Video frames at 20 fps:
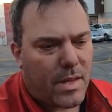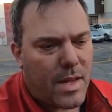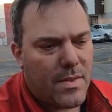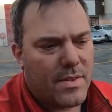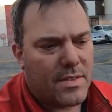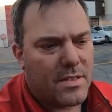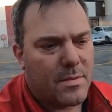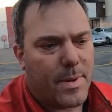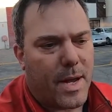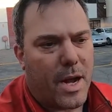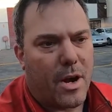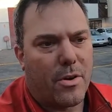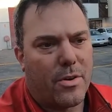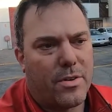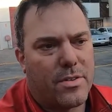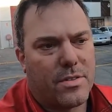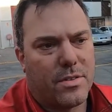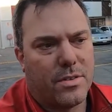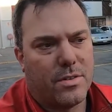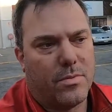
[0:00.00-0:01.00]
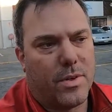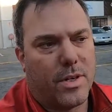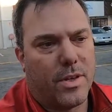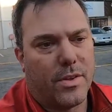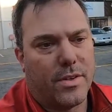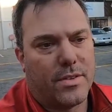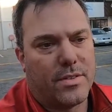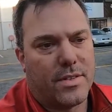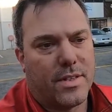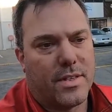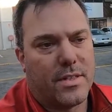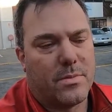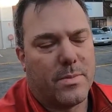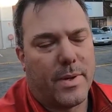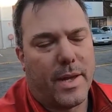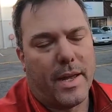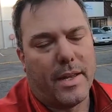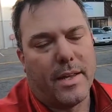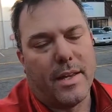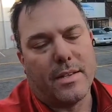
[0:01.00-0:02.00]
And the Subaru is sort of one of those things
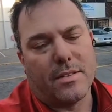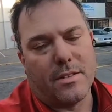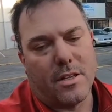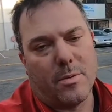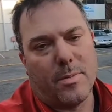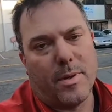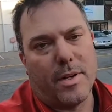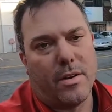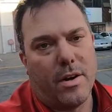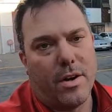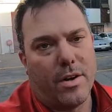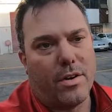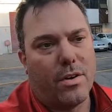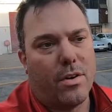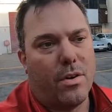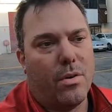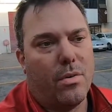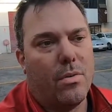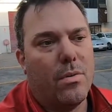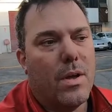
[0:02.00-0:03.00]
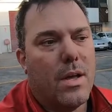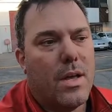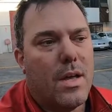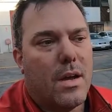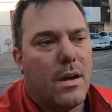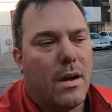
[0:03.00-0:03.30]
where it's going to be kind of cool.